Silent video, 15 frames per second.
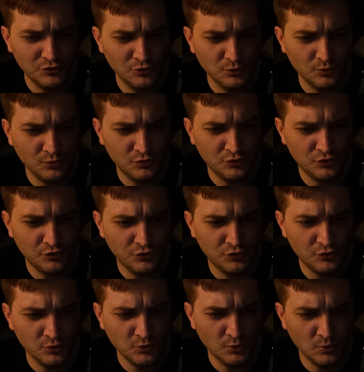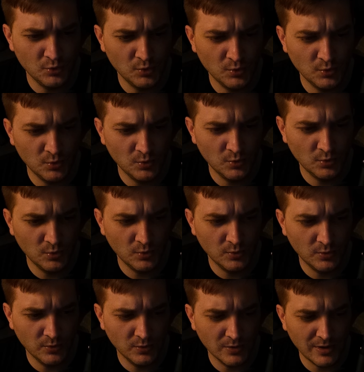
to do...